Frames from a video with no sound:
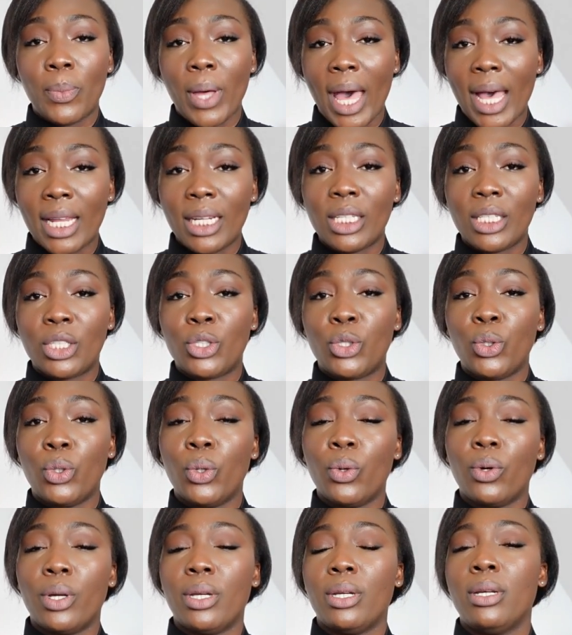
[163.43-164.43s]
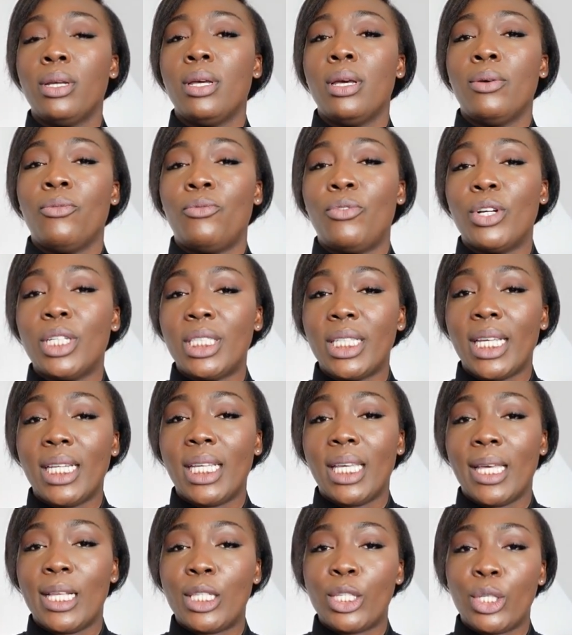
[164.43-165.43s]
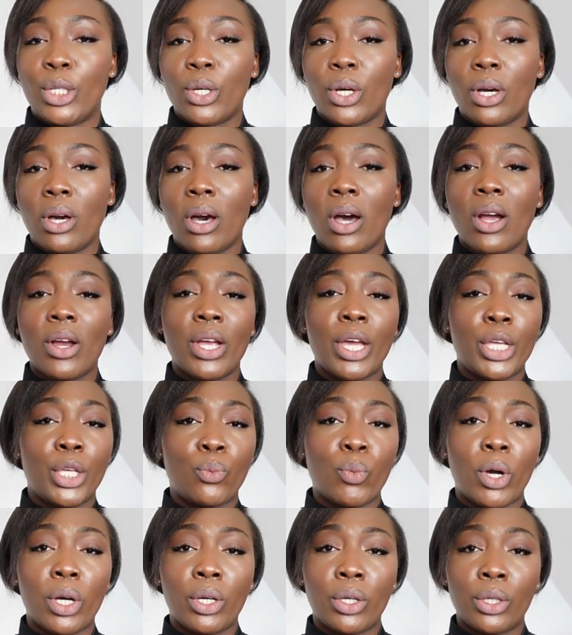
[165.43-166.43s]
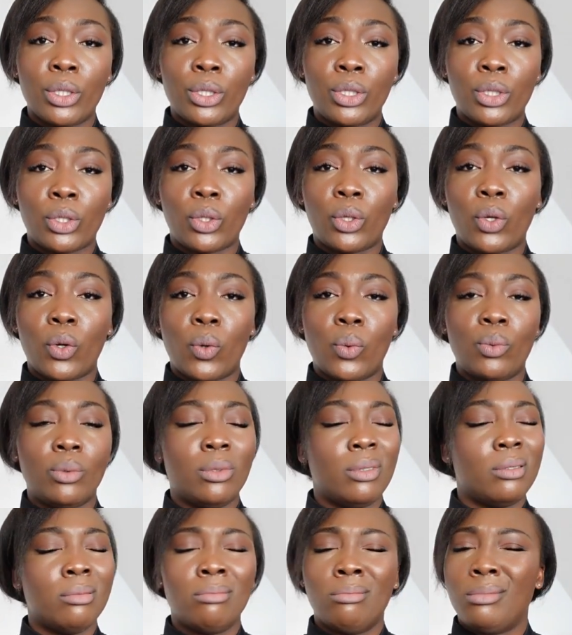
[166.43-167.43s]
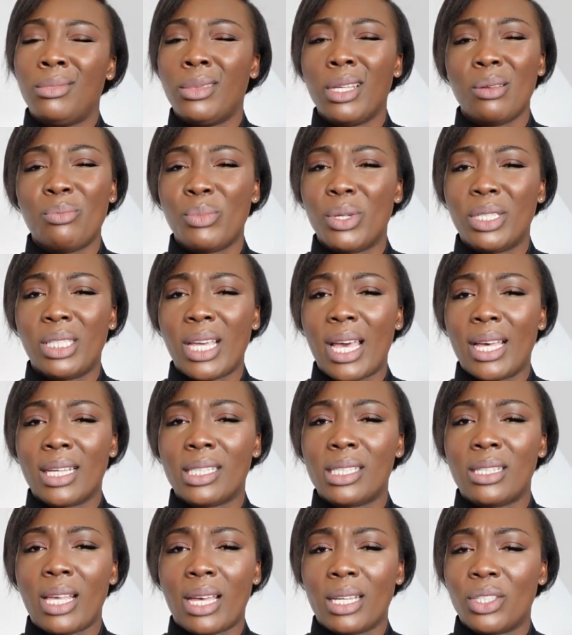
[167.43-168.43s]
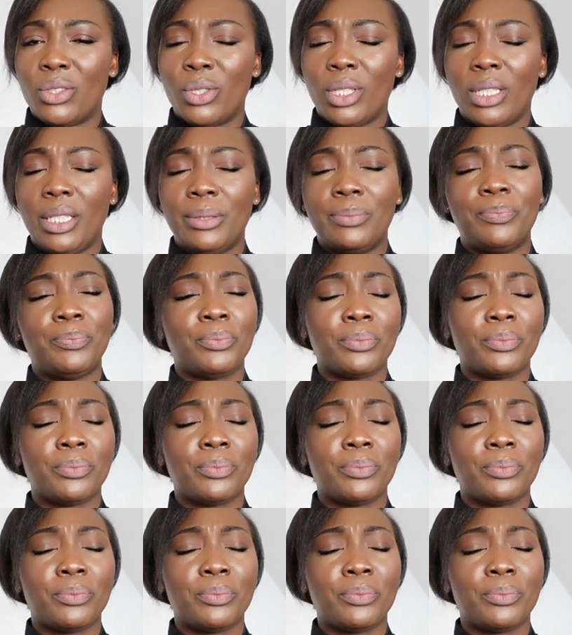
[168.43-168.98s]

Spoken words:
add to your first aid kit in your car and you are good to go. Not much asked, actually.